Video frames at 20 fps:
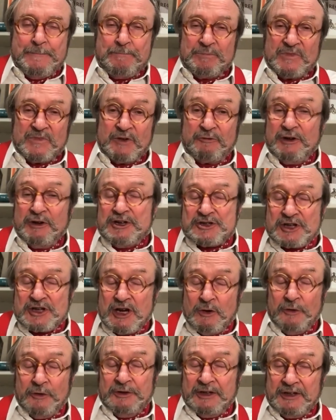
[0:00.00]
The French,
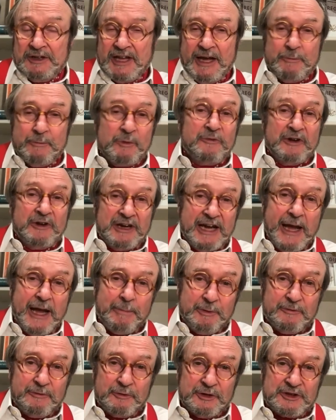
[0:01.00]
on the other hand, were very
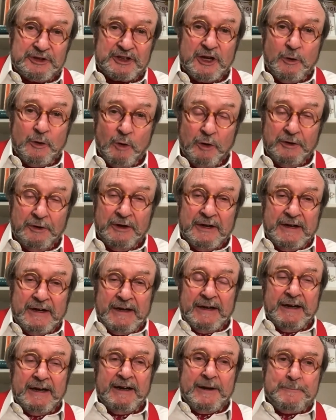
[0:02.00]
happy for it to go on.
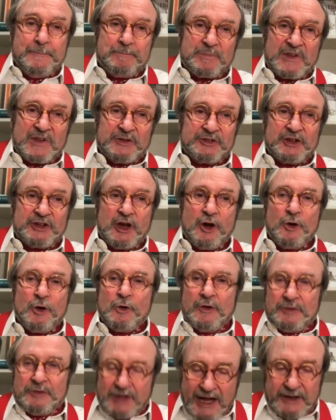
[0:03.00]
Um, so
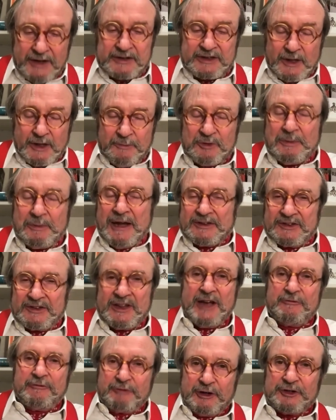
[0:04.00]
that comes back to
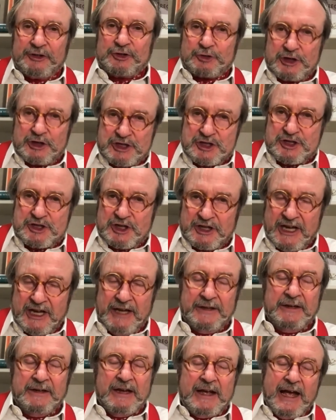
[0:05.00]
that frustration
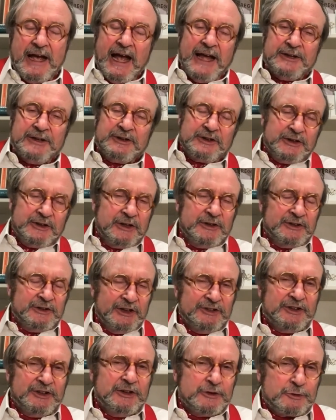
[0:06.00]
again. And
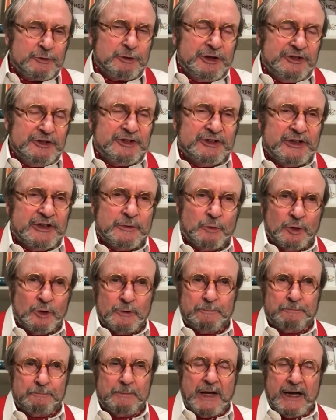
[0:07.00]
this increasingly
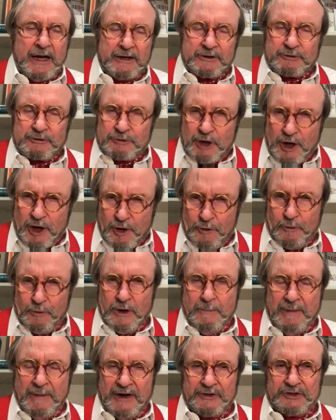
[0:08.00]
will uh, grow
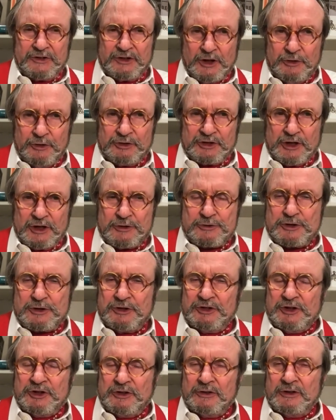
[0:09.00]
amongst those
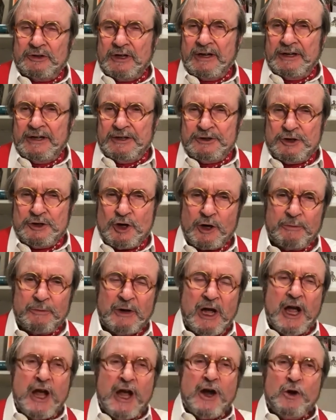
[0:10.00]
countries in, uh, in, Europe
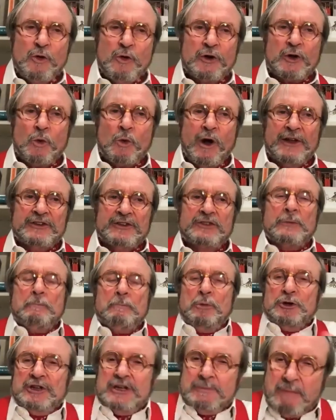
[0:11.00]
who are the ones
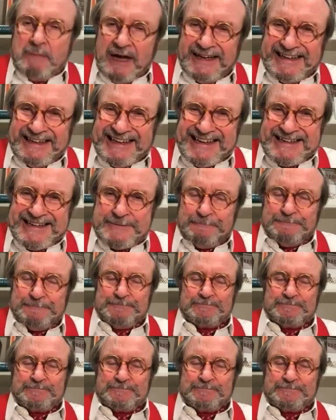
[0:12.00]
putting money in